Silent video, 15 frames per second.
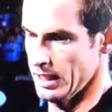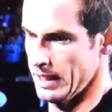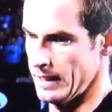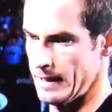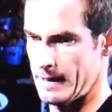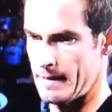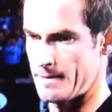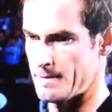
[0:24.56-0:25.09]

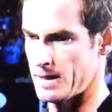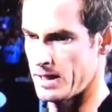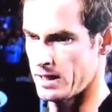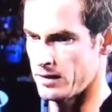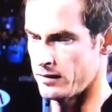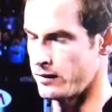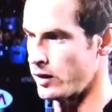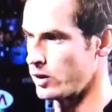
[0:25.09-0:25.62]

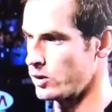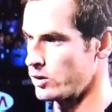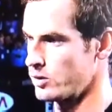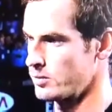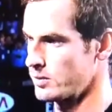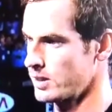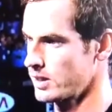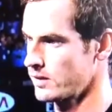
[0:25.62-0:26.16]
and followed
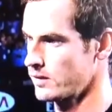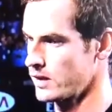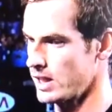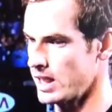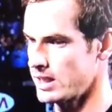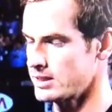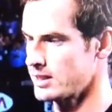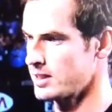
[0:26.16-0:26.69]
him for the
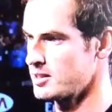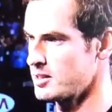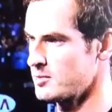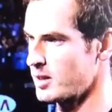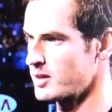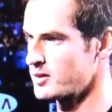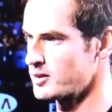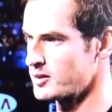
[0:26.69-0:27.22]
last
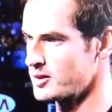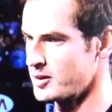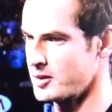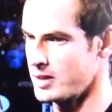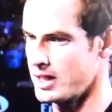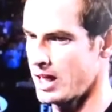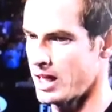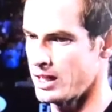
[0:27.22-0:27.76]
18 months or
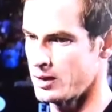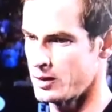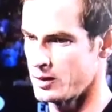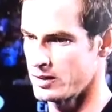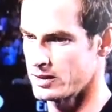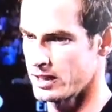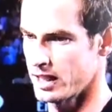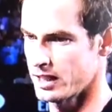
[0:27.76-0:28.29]
so, and I
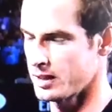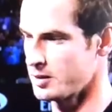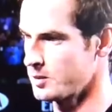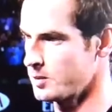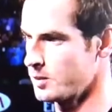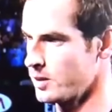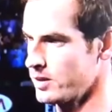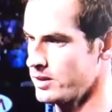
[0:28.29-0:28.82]
know exactly
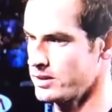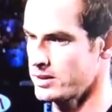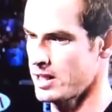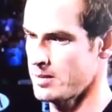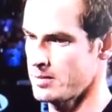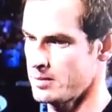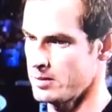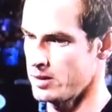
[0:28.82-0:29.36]
what he's
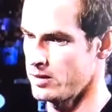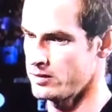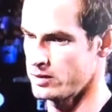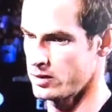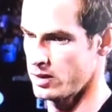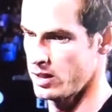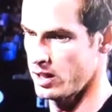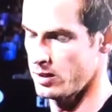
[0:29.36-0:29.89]
capable of,
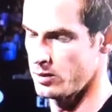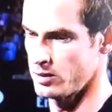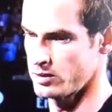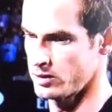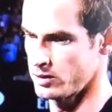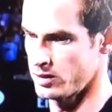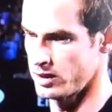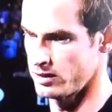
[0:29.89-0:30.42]
so I
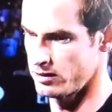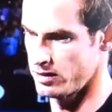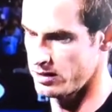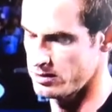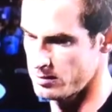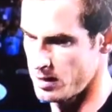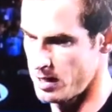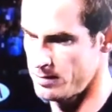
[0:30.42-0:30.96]
wasn't going to
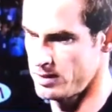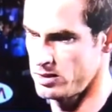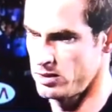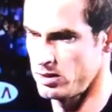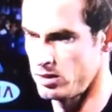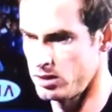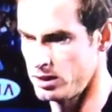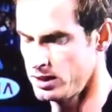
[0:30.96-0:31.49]
underestimate him at
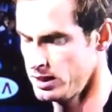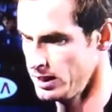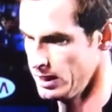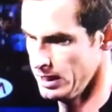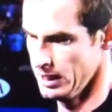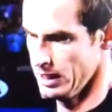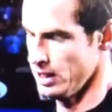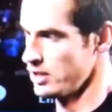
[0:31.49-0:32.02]
all and
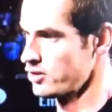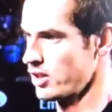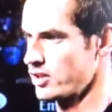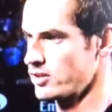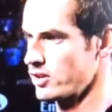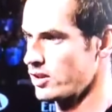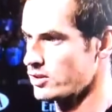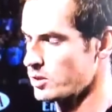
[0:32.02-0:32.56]
try
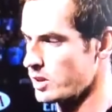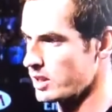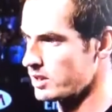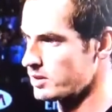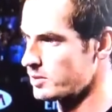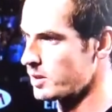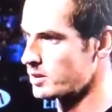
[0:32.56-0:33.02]
to start as quickly as